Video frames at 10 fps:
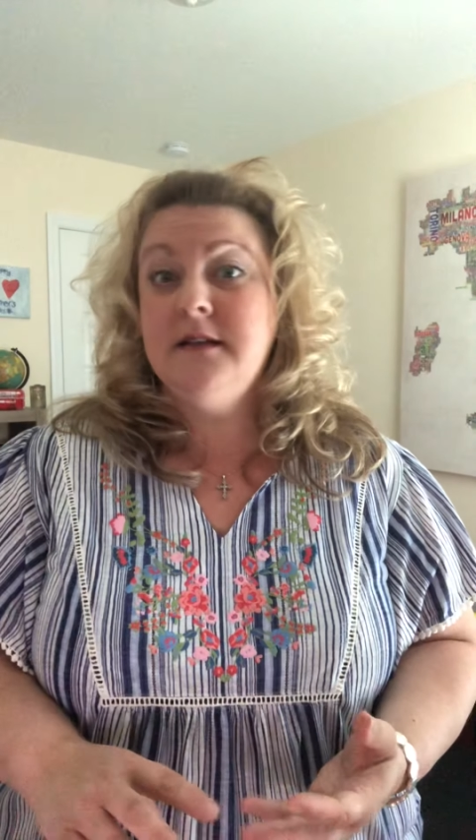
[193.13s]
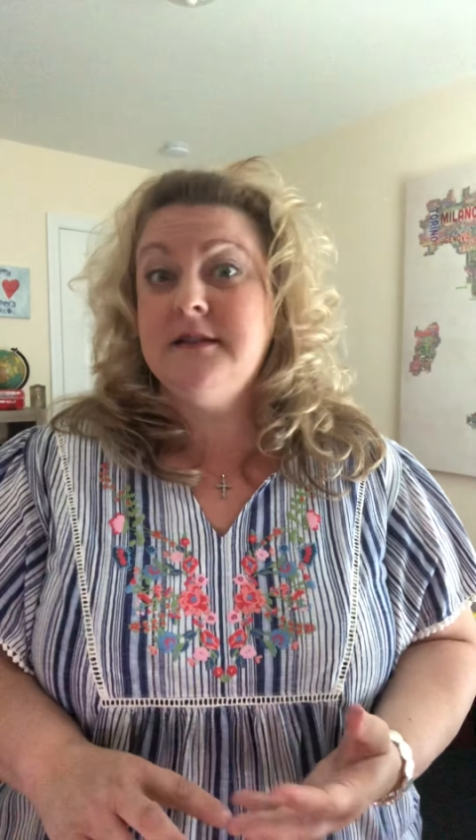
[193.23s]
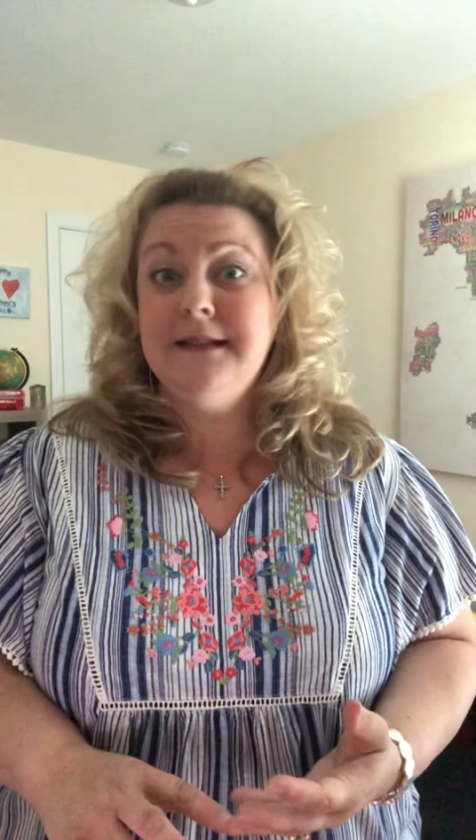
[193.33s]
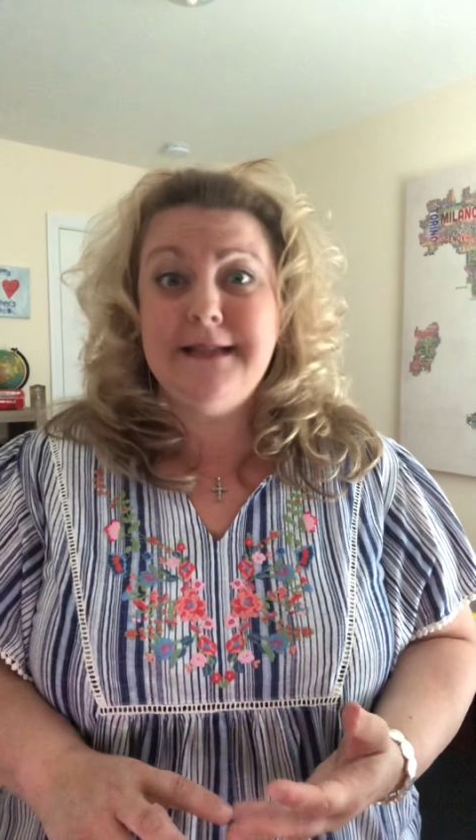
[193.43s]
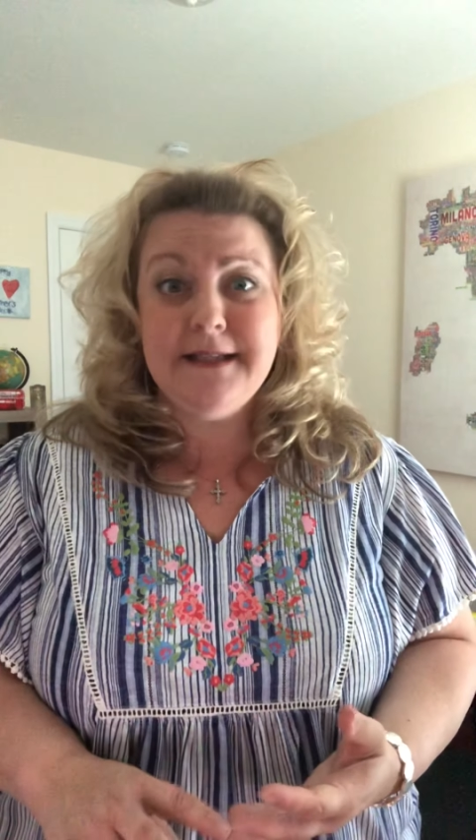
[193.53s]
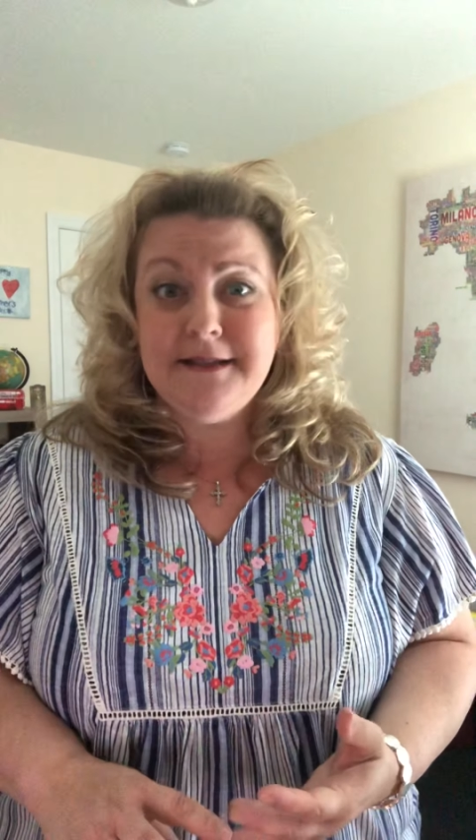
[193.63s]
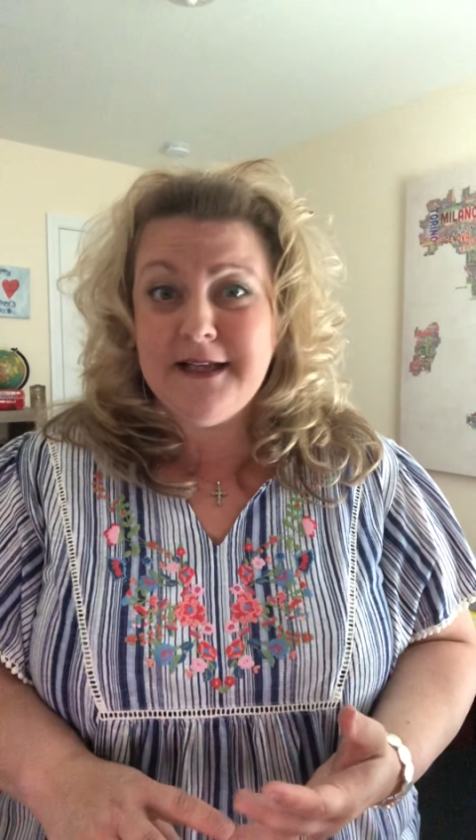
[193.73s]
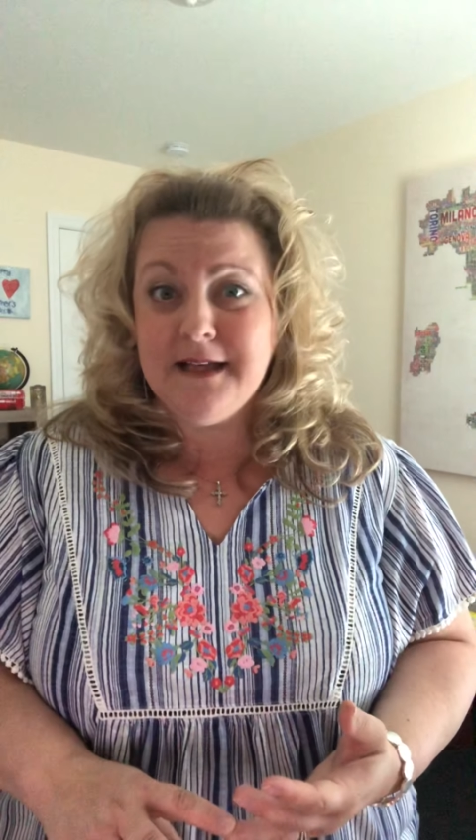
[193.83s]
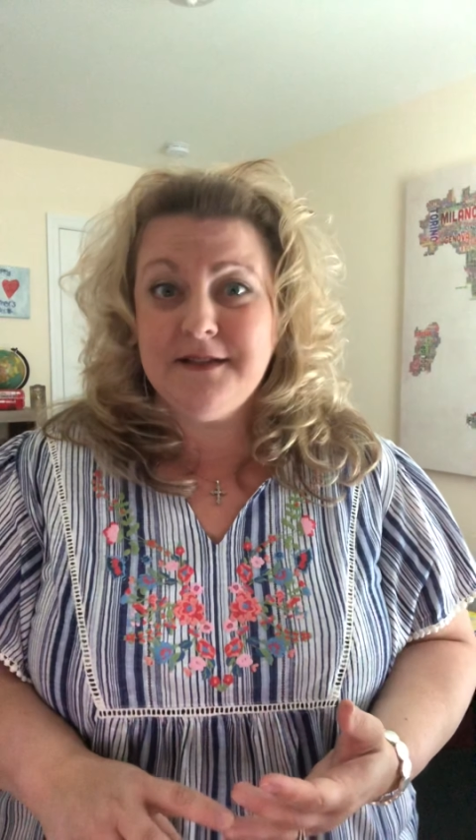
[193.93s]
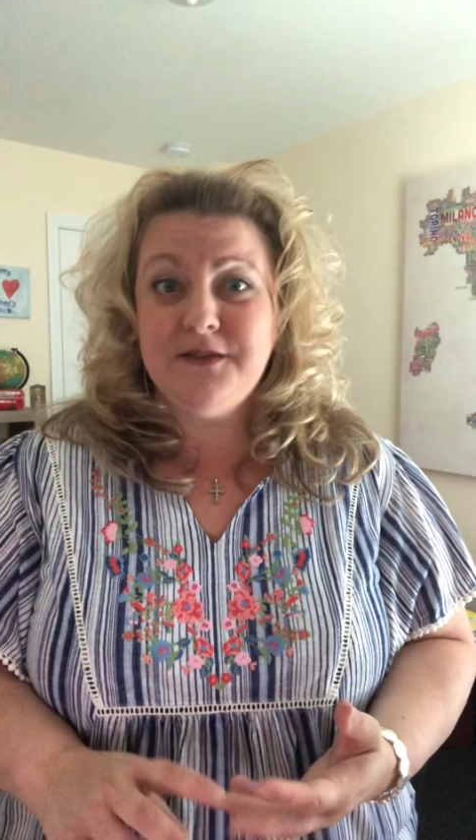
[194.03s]

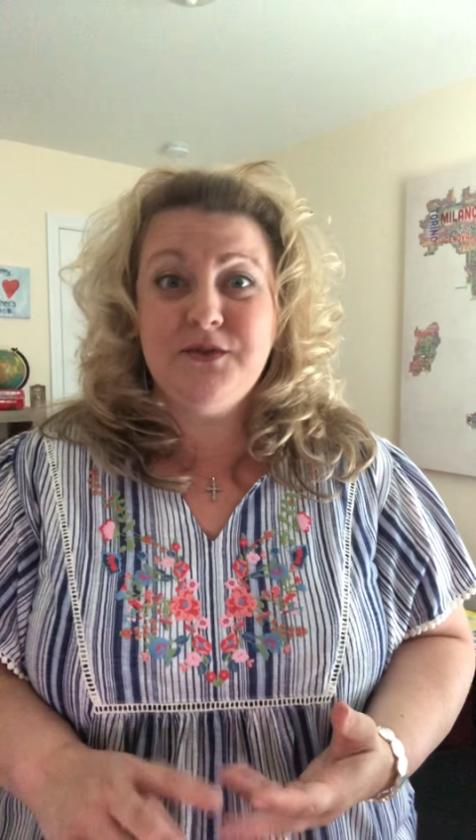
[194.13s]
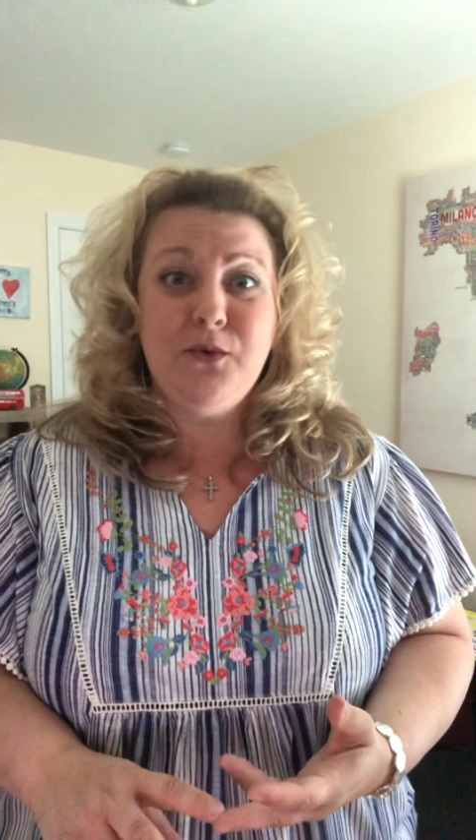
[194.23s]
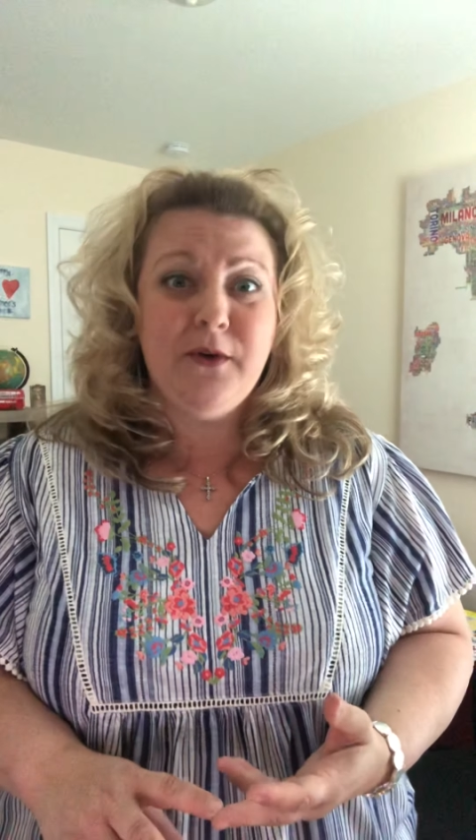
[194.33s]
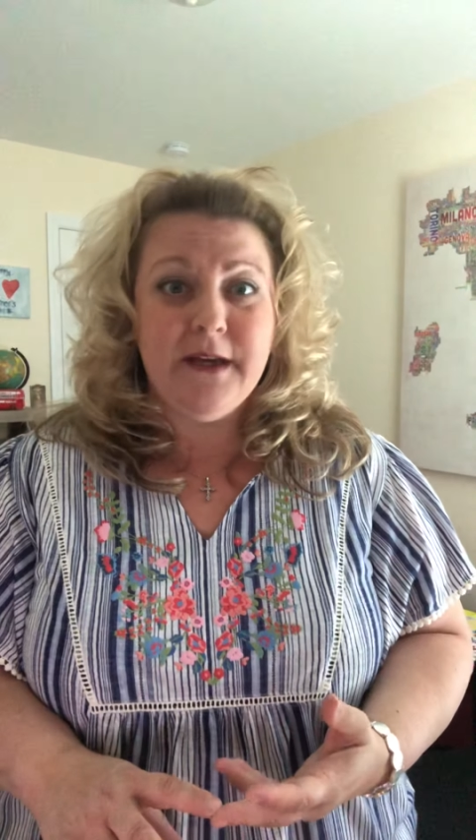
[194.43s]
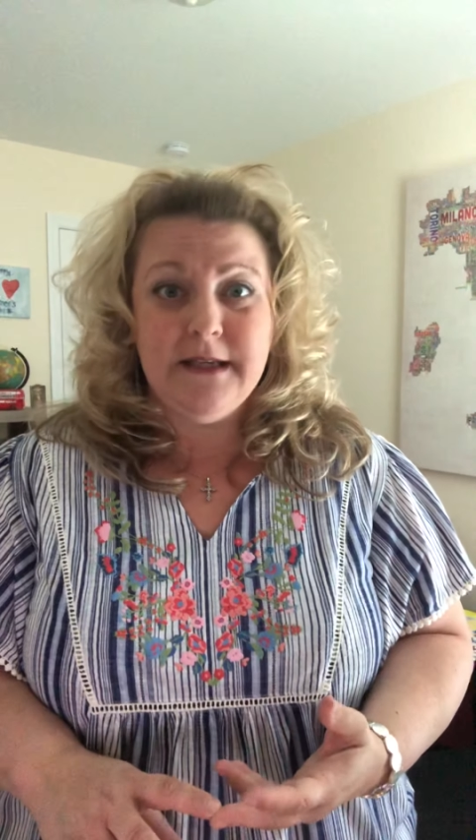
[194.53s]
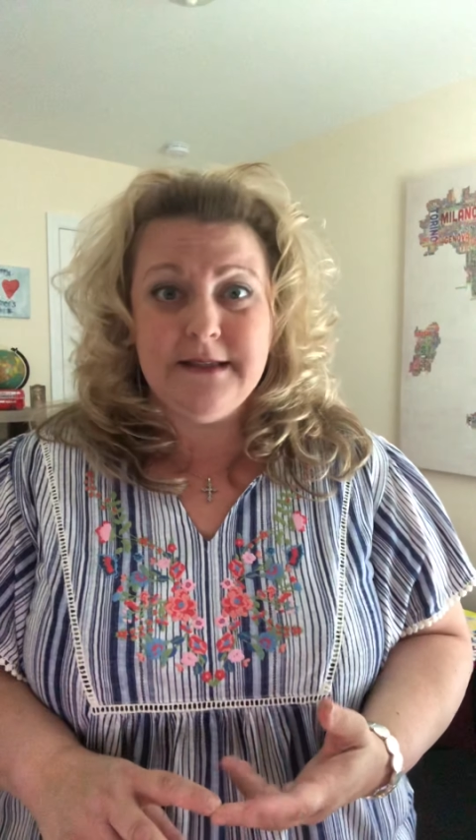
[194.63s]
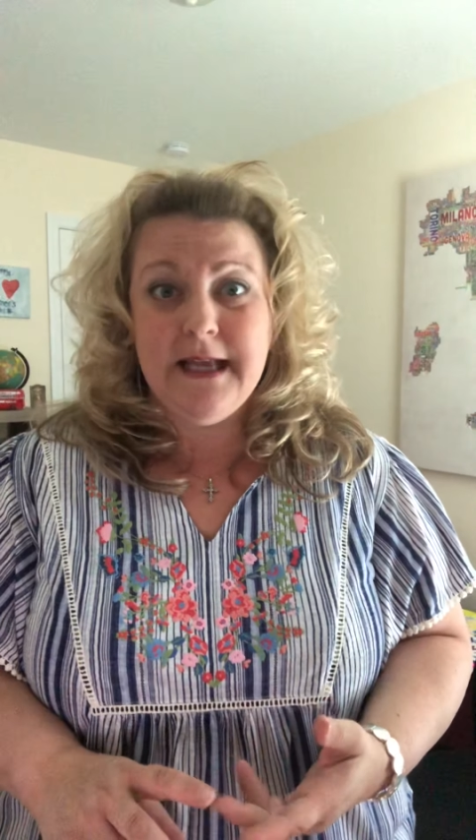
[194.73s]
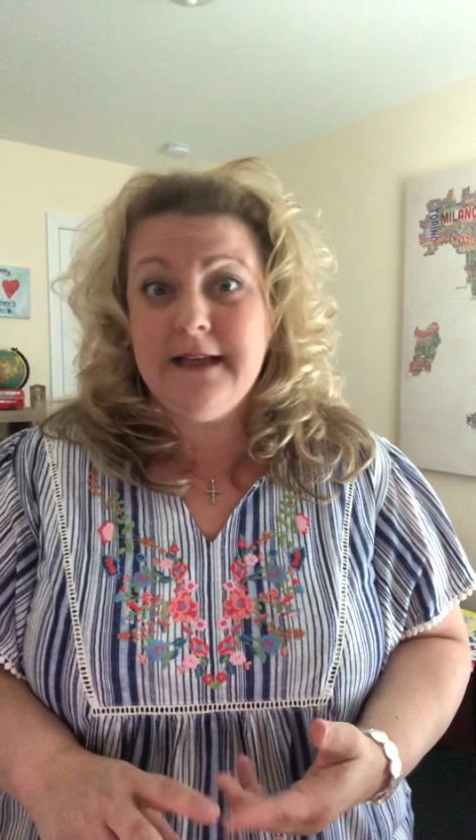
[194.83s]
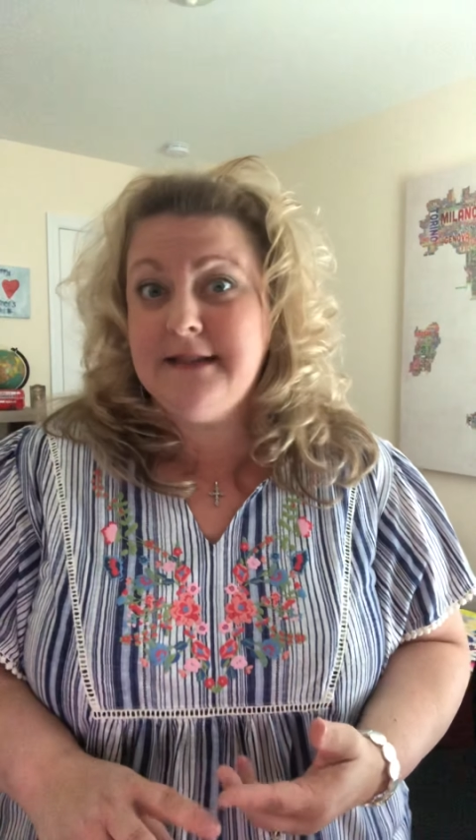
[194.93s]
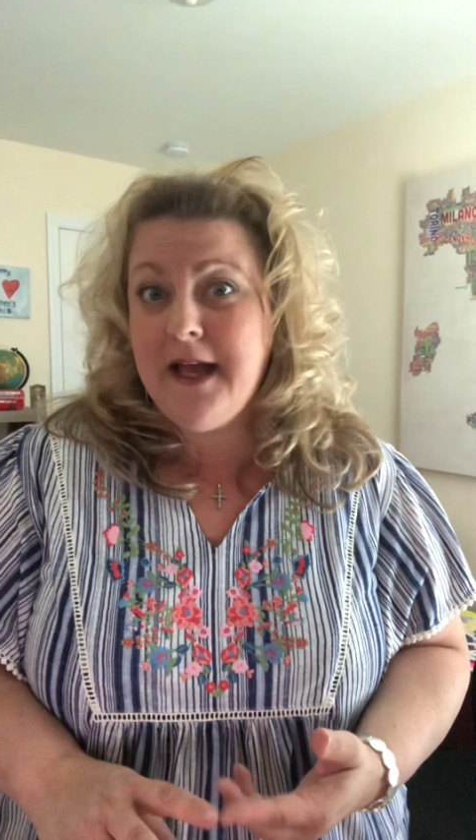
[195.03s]
statistics, stories,
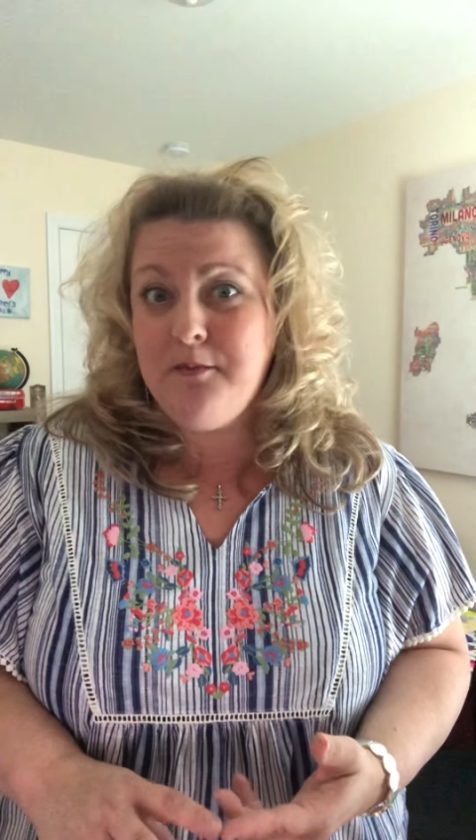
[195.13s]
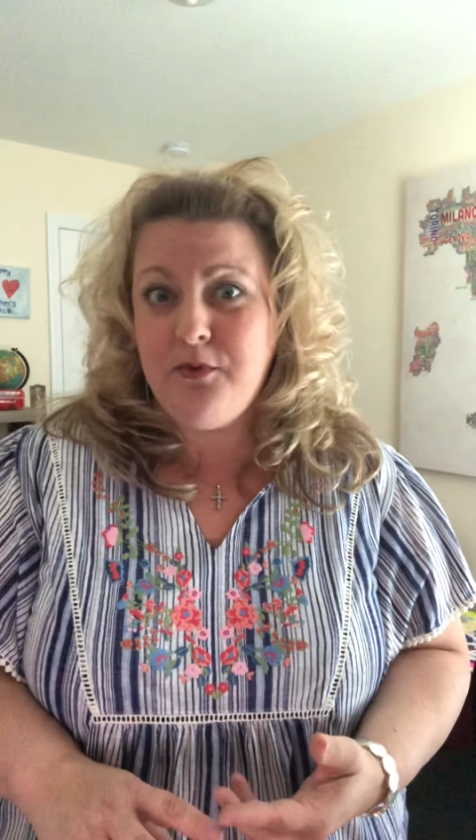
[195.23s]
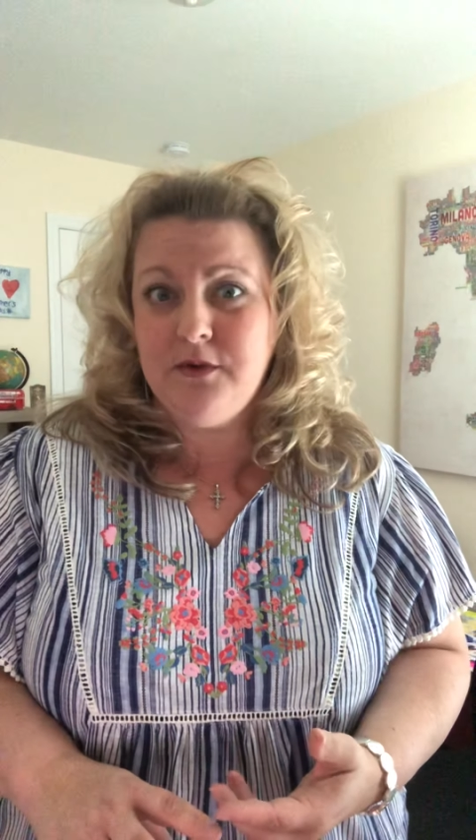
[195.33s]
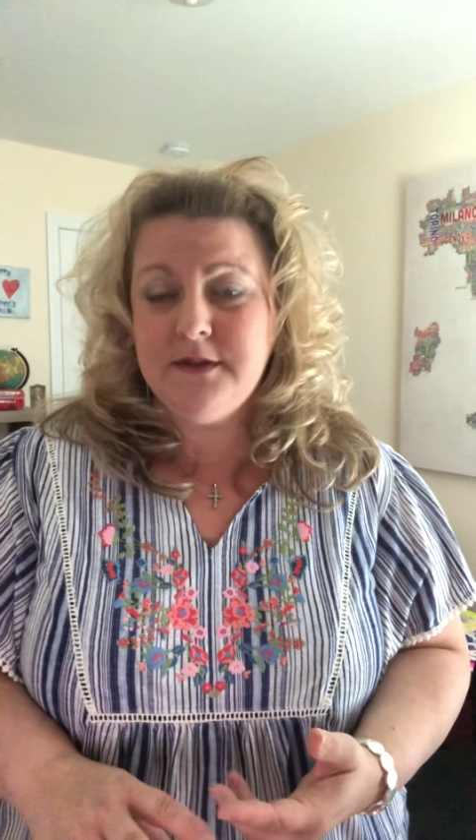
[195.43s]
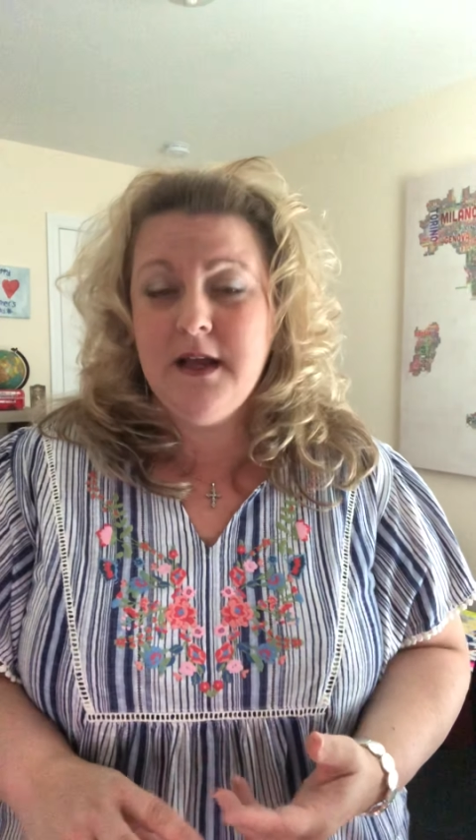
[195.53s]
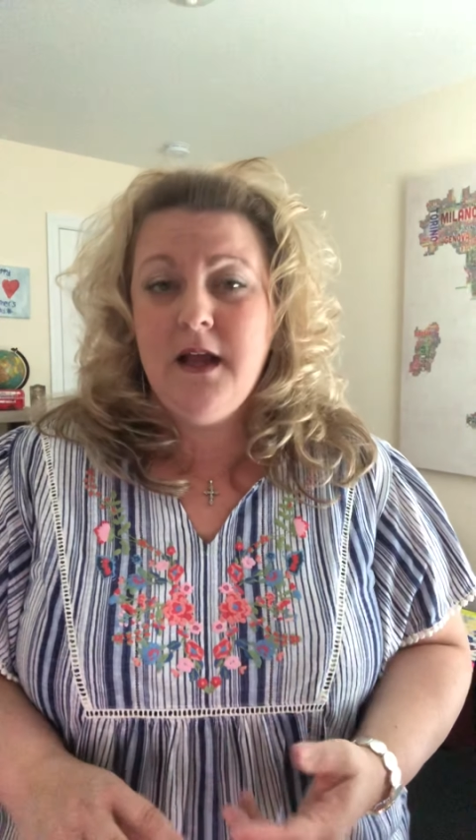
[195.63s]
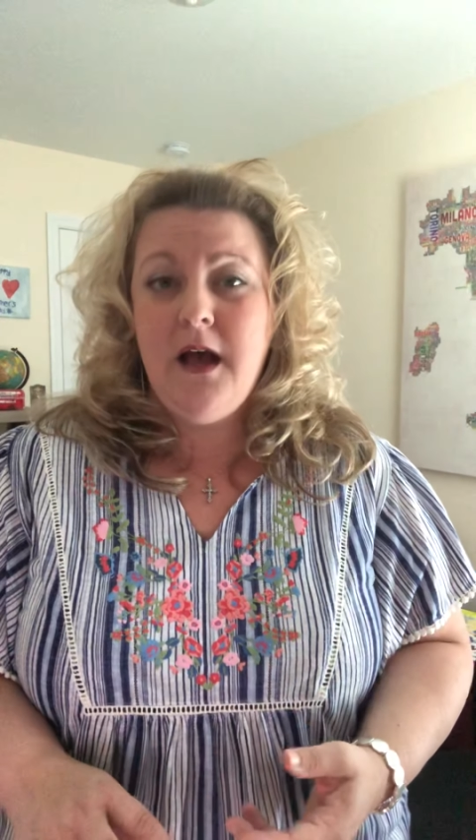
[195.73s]
examples,